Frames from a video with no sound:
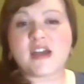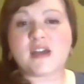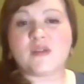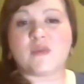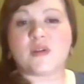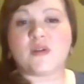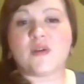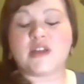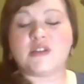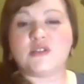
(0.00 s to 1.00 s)
and we're
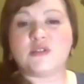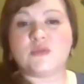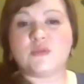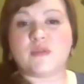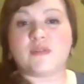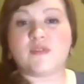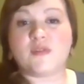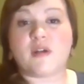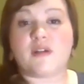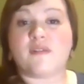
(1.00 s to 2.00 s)
going to
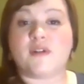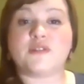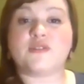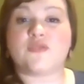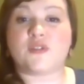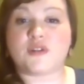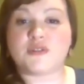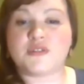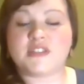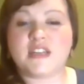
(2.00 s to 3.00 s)
review our verse
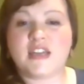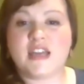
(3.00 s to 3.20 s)
first,